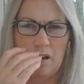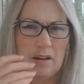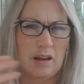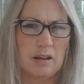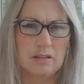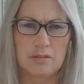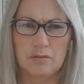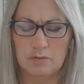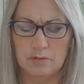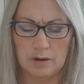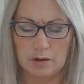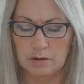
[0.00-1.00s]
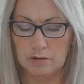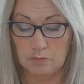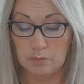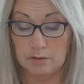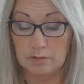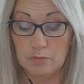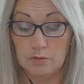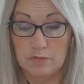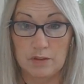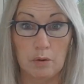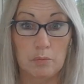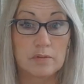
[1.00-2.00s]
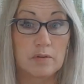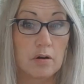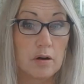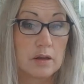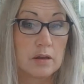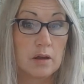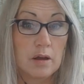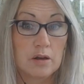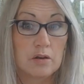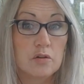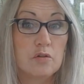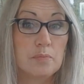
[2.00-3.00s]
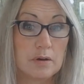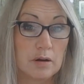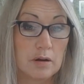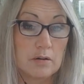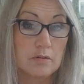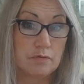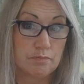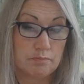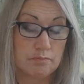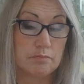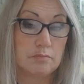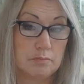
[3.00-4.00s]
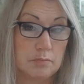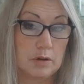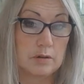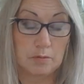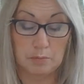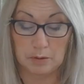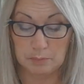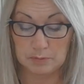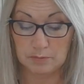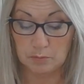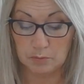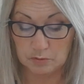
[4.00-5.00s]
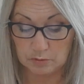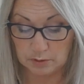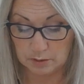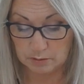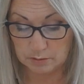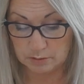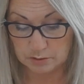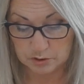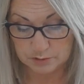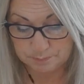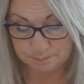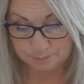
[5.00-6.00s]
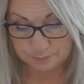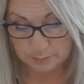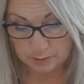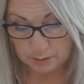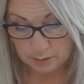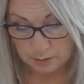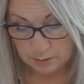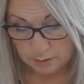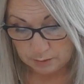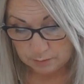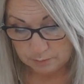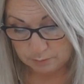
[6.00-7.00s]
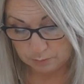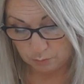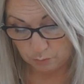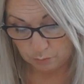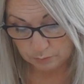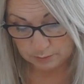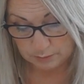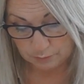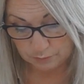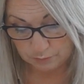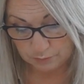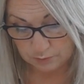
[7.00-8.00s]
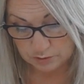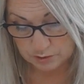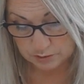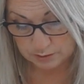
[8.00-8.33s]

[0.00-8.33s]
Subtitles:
cancer, that kind of way. So if that was high, you'd be there might be some underlying condition. So the liver function